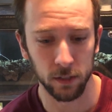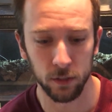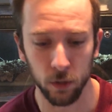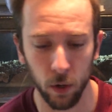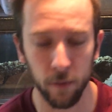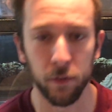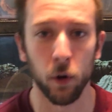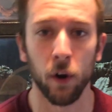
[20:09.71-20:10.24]

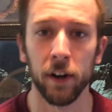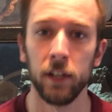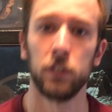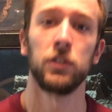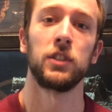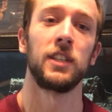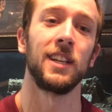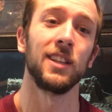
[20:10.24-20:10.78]
So if you are
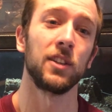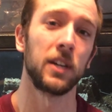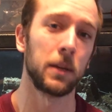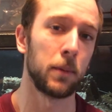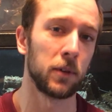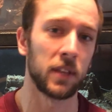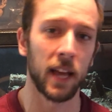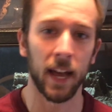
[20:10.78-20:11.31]
interested in learning
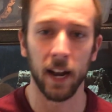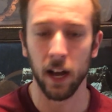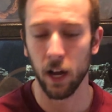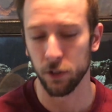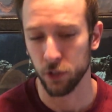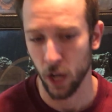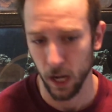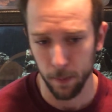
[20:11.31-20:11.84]
about that,
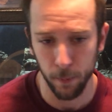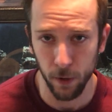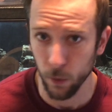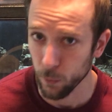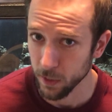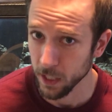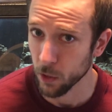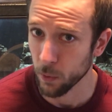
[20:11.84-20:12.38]
I'll talk about it
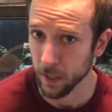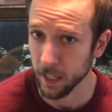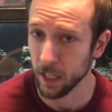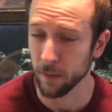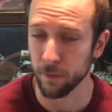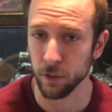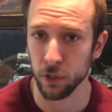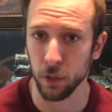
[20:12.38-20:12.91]
really quick
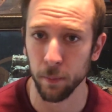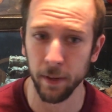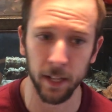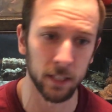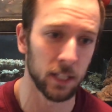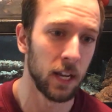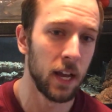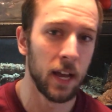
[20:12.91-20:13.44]
here for 2
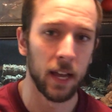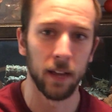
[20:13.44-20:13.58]
minutes.